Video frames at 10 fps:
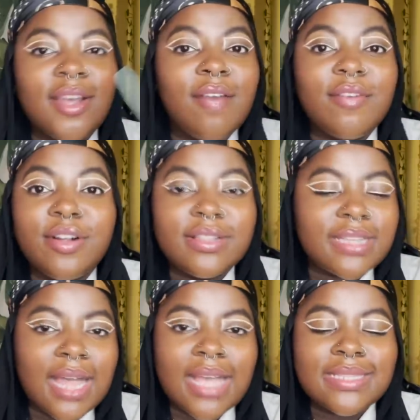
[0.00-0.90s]
CoverGirl is a
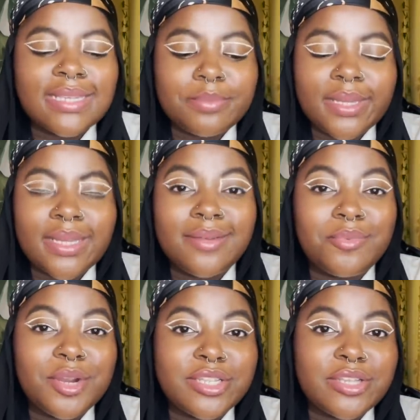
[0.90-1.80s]
classic, but
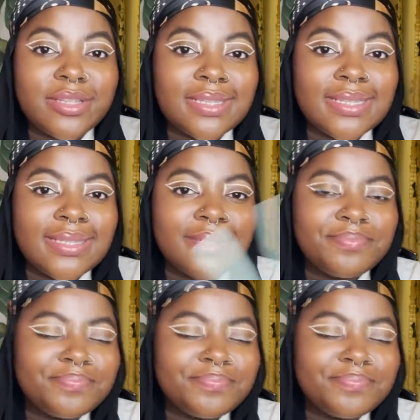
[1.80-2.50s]
we're gonna toss this.